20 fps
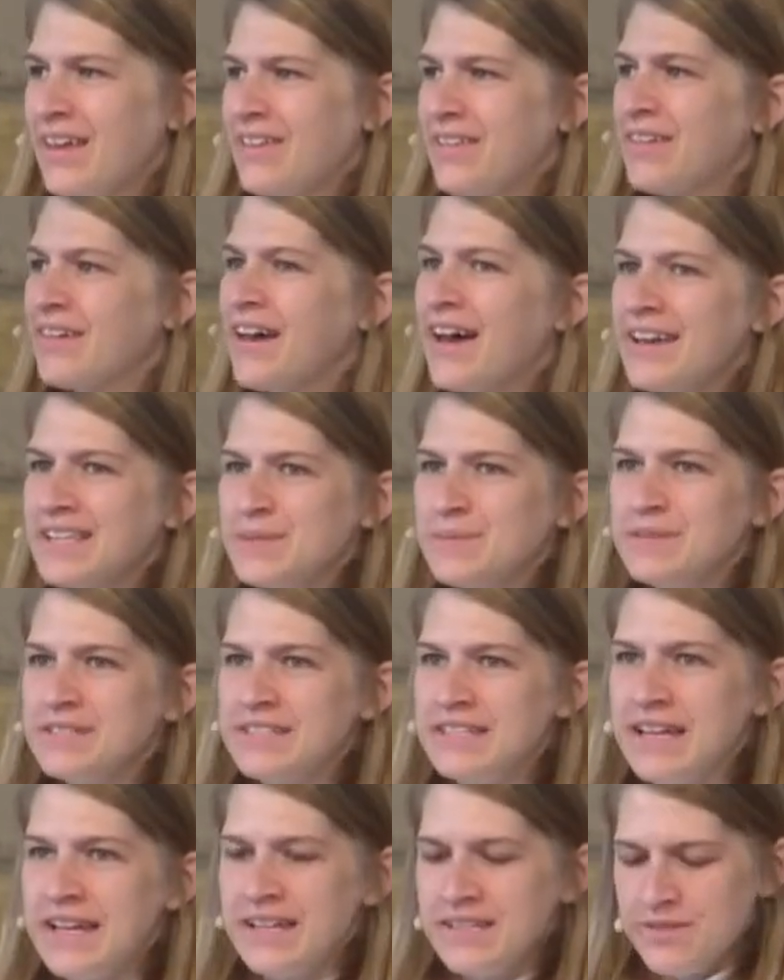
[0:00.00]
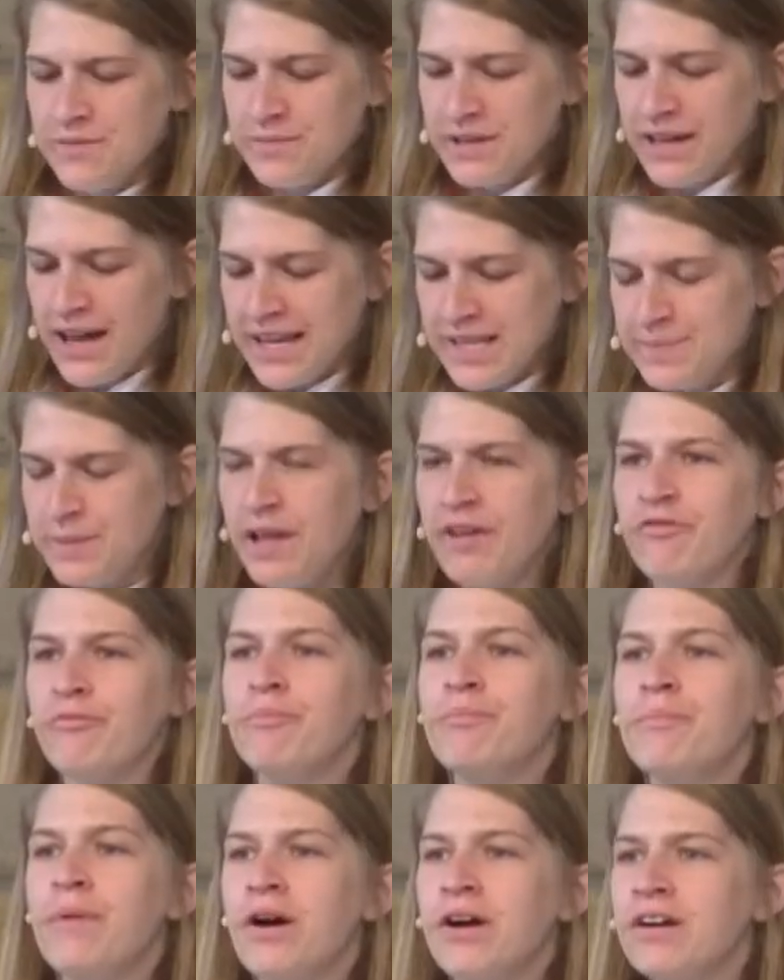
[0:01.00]
The gospel today is from the Gospel of
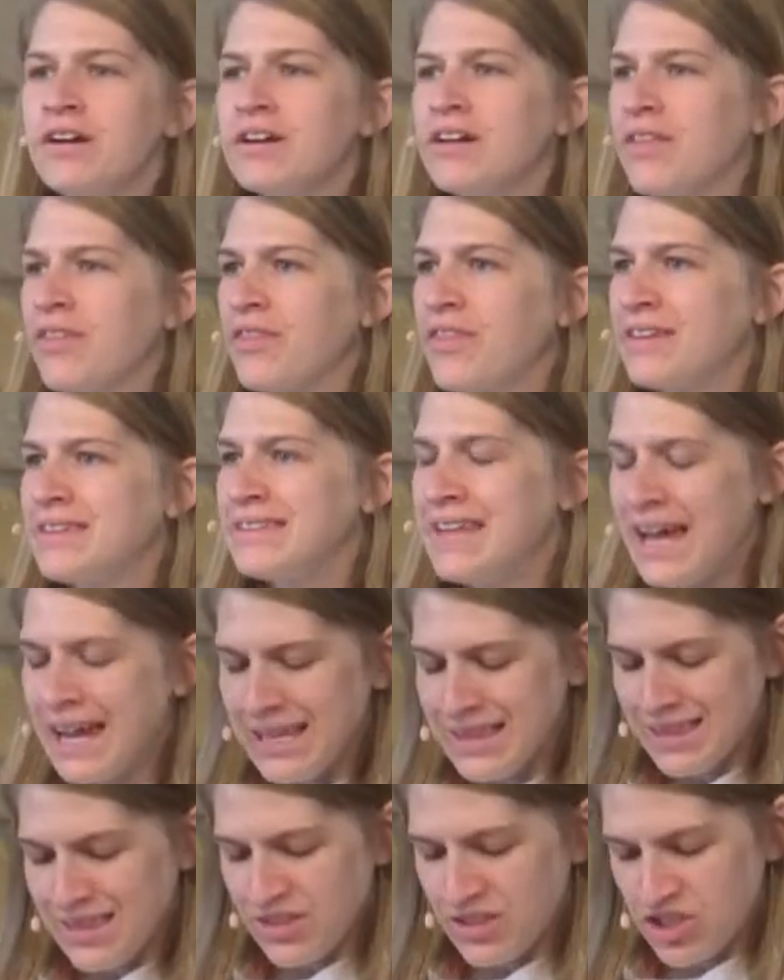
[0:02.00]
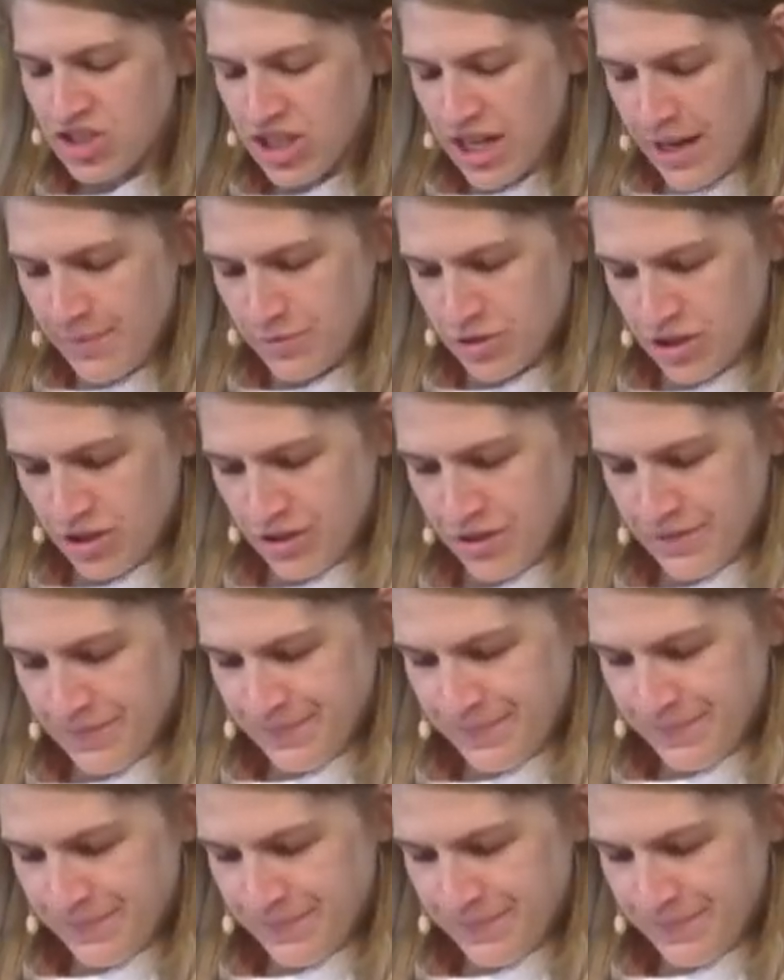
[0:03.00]
Mark, the 9th chapter.